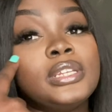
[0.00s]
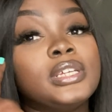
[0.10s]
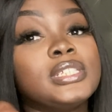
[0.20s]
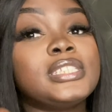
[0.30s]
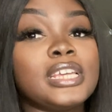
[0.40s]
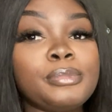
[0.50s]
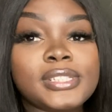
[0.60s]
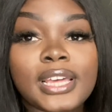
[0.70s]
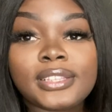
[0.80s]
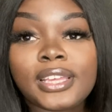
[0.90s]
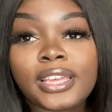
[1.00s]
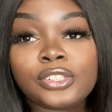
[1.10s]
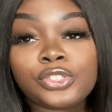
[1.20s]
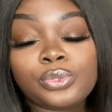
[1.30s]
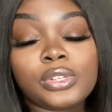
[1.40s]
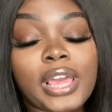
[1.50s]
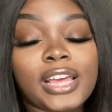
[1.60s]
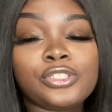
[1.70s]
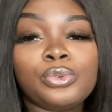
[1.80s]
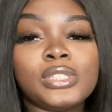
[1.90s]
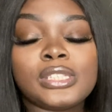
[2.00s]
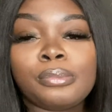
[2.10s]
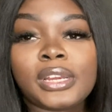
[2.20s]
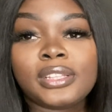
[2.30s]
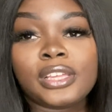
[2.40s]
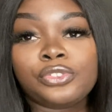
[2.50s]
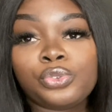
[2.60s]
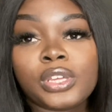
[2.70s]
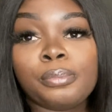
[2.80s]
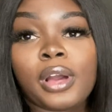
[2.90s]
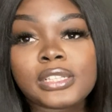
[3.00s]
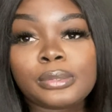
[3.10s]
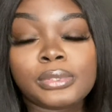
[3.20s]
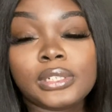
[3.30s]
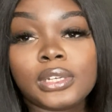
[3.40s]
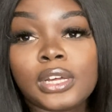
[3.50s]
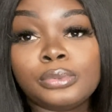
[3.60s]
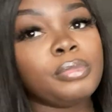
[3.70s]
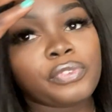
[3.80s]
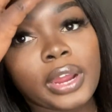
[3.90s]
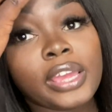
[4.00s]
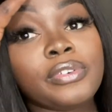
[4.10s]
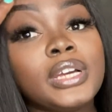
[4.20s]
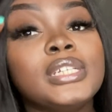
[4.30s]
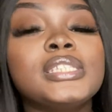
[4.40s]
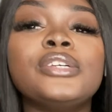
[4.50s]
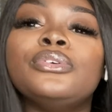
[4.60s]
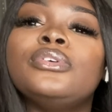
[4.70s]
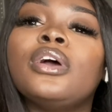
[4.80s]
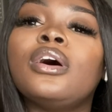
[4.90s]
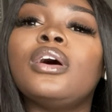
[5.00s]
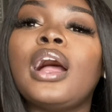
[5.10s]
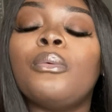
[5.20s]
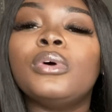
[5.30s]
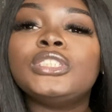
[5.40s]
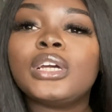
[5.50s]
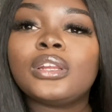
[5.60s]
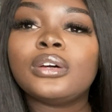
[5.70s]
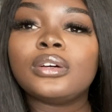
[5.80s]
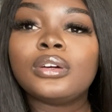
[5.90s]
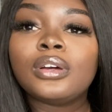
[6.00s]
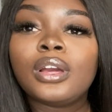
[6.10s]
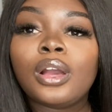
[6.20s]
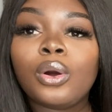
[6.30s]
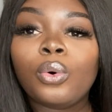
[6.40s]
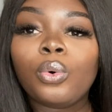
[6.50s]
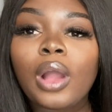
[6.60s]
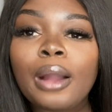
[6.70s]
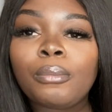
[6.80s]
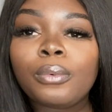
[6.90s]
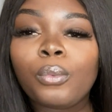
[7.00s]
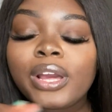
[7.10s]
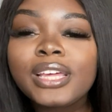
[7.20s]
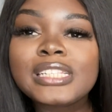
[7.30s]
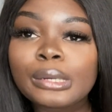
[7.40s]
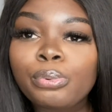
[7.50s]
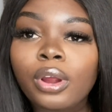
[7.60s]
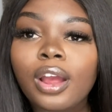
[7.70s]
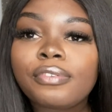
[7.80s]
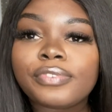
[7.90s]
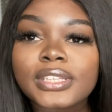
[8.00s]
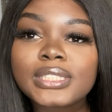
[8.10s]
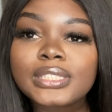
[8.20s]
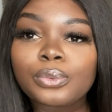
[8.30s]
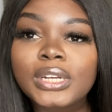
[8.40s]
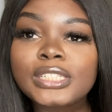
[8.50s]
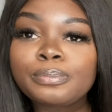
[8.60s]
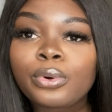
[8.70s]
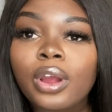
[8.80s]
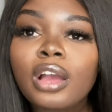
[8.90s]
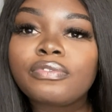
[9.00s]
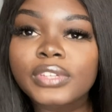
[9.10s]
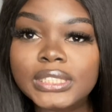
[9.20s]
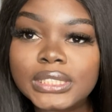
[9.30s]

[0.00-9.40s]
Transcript: the same exact thing as you and somebody that you can possibly look up to. Before I even continue, y'all, I want y'all to what is a profit? What is profit?